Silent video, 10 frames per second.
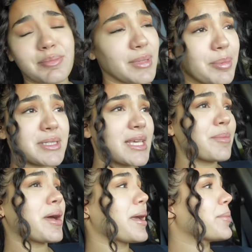maybe
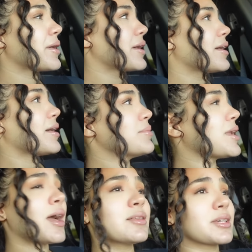TMI, but I'm
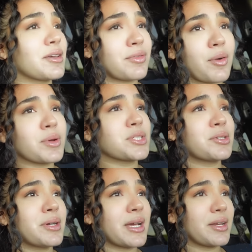not looking forward
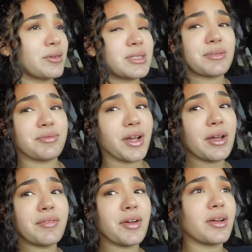to it. I know it's
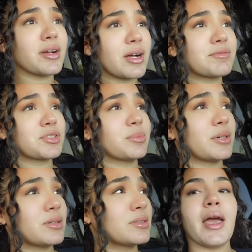very
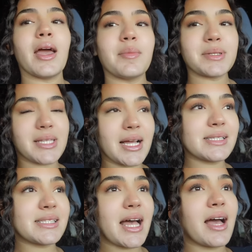uncomfortable. And
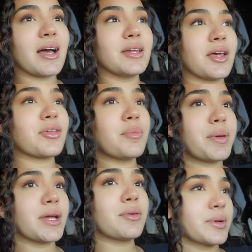besides that, another
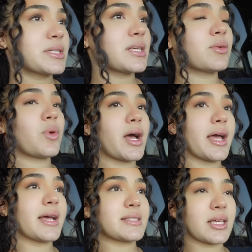big reason
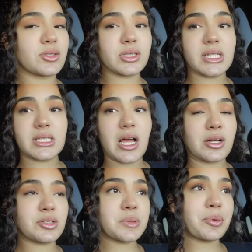why I scheduled this
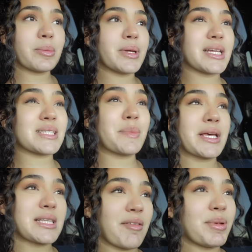doctor's appointment is
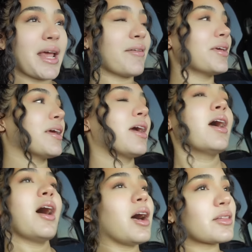because I've been having
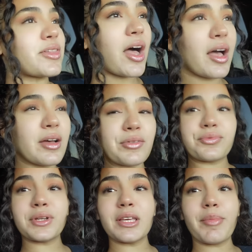a lot of
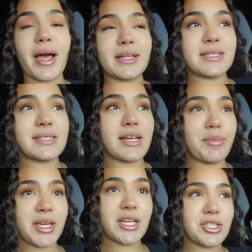really bad
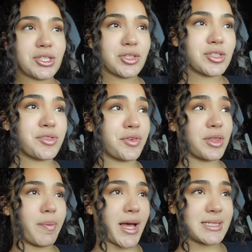stomach issues for
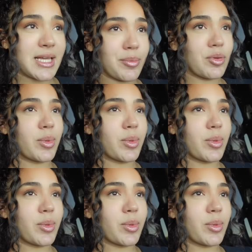the past couple